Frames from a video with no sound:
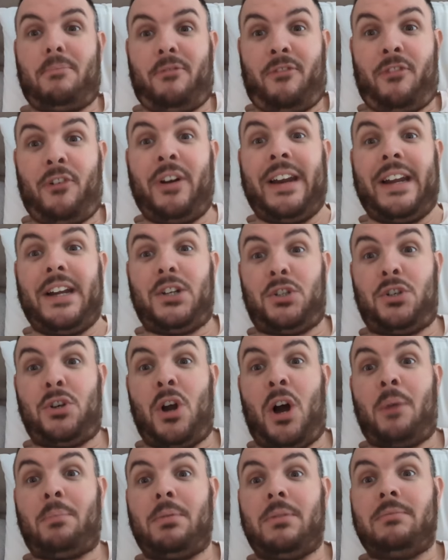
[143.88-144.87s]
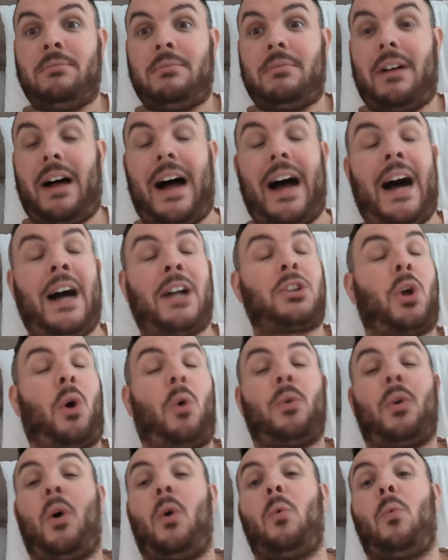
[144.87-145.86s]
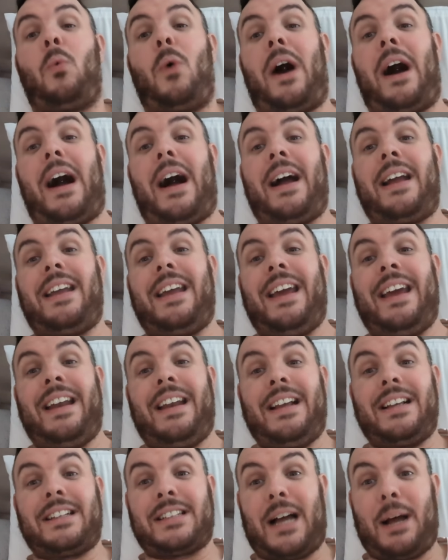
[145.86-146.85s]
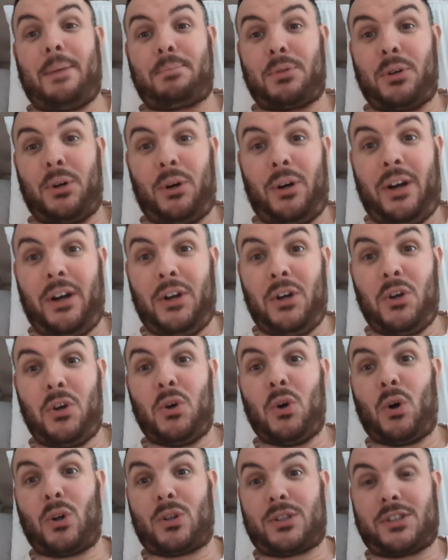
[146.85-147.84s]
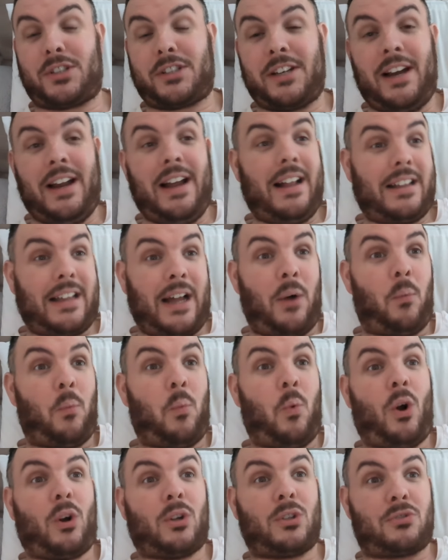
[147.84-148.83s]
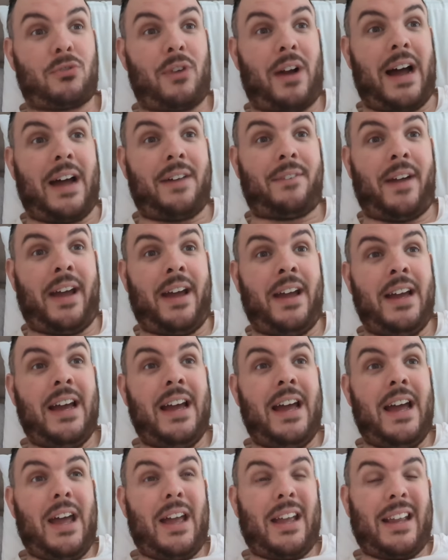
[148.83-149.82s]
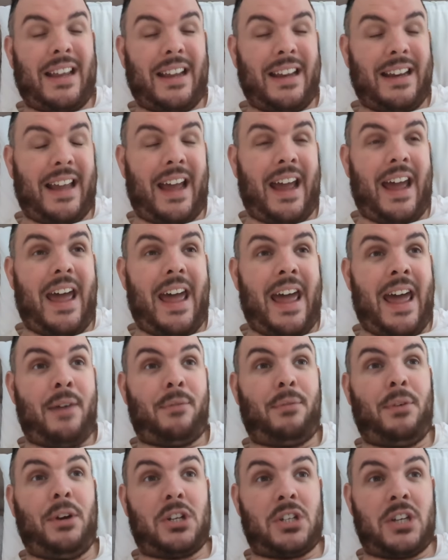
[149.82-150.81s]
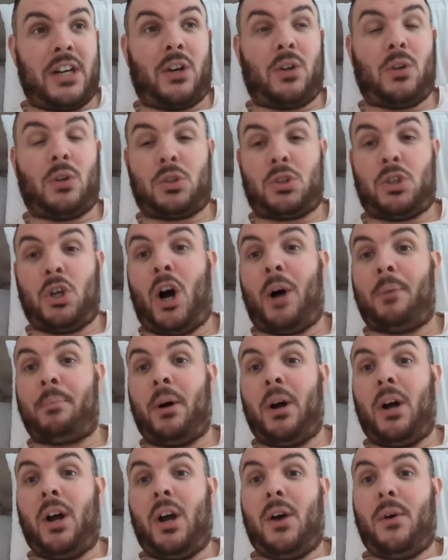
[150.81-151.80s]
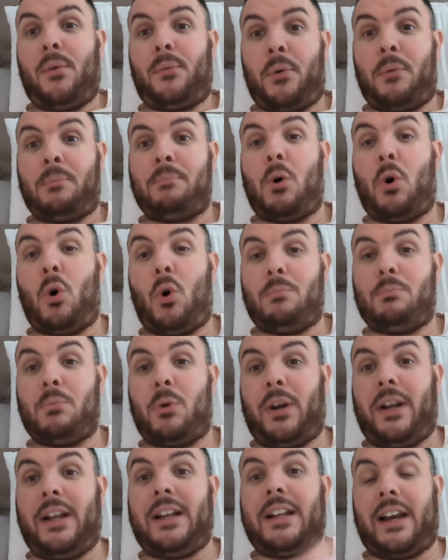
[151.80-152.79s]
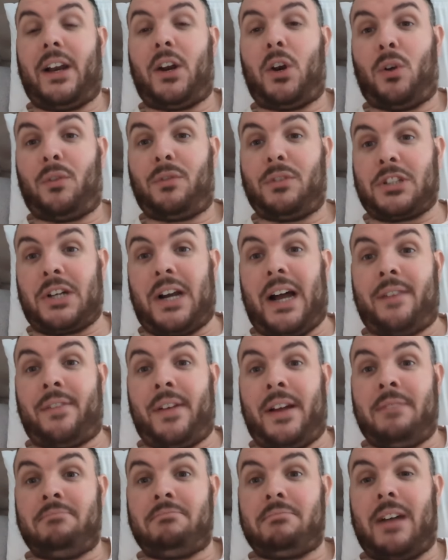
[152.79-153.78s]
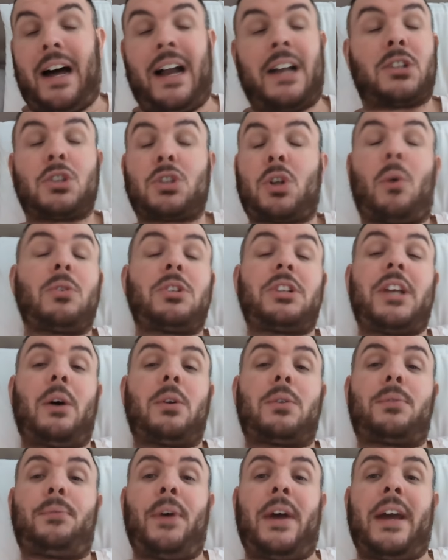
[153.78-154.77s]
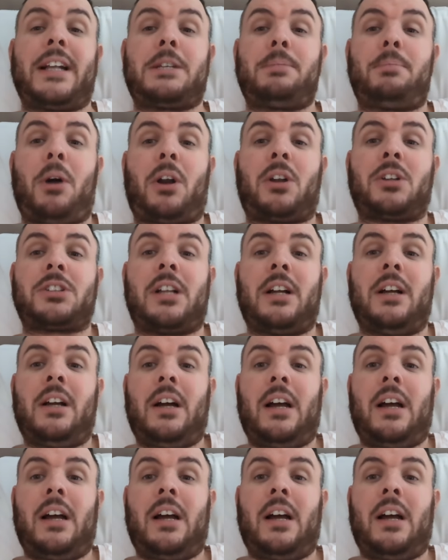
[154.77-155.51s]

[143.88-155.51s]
for each job. I don't know why it is absolutely nuts that one driver can get every single job for more money than another driver. And I just don't see how it's fair, to be honest.